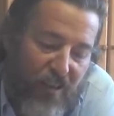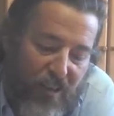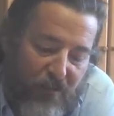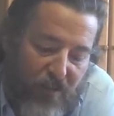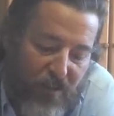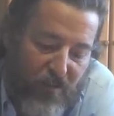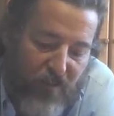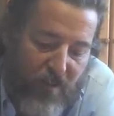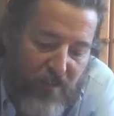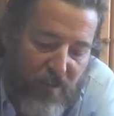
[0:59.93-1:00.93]
even in the
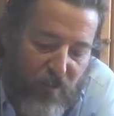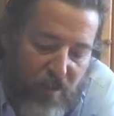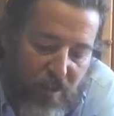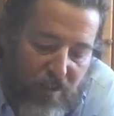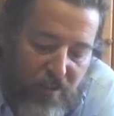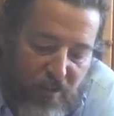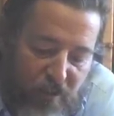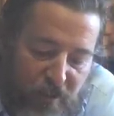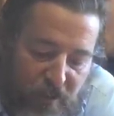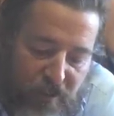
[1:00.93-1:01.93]
family we had
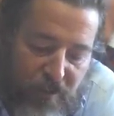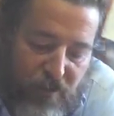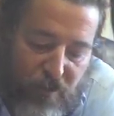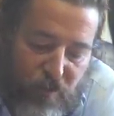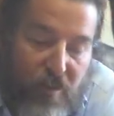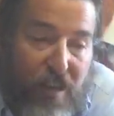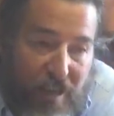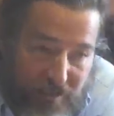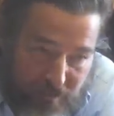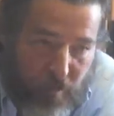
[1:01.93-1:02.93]
not realized